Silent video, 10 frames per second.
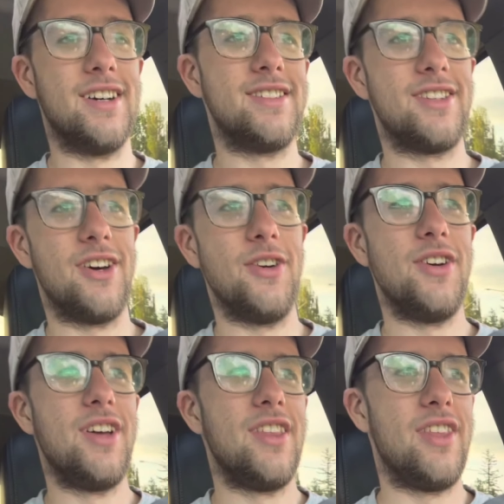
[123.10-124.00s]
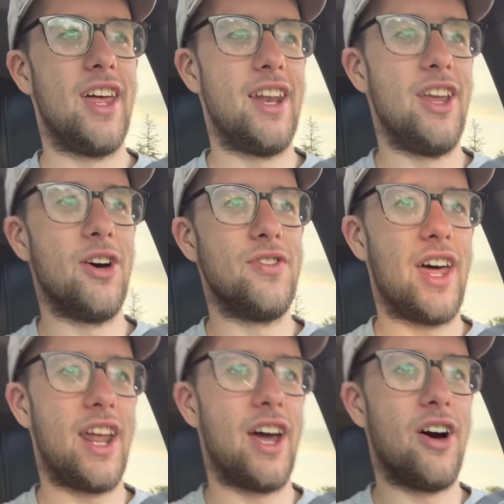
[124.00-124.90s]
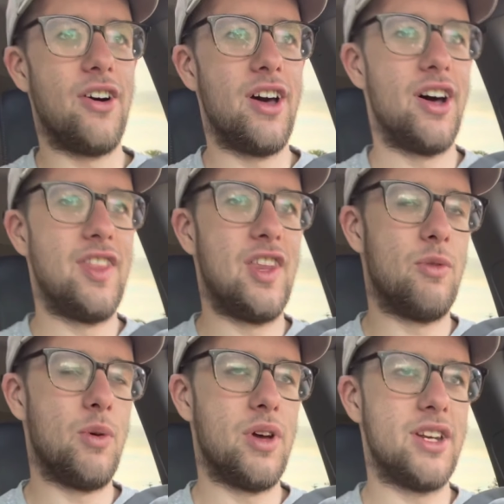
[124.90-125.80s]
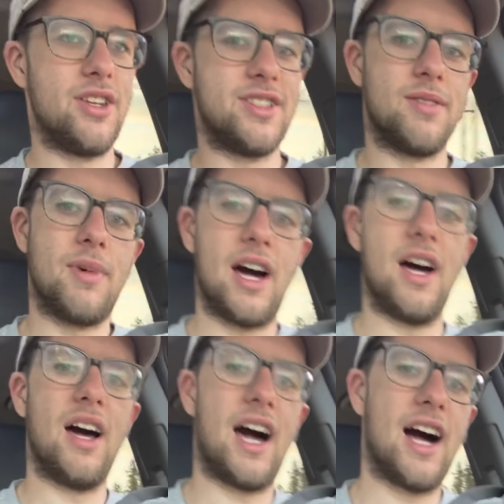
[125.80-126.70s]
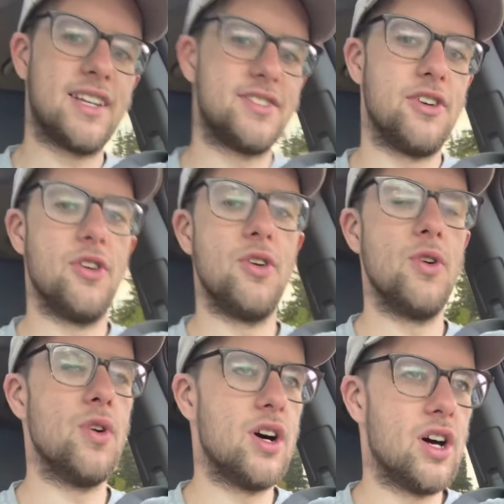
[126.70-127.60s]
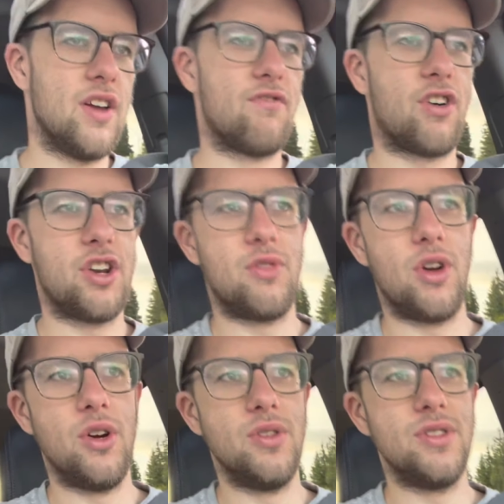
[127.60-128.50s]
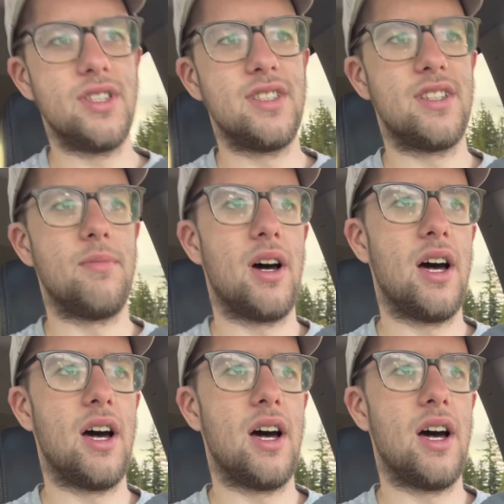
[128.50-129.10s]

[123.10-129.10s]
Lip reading: So that nailed that out. Then we went to some ISO inverted rows and some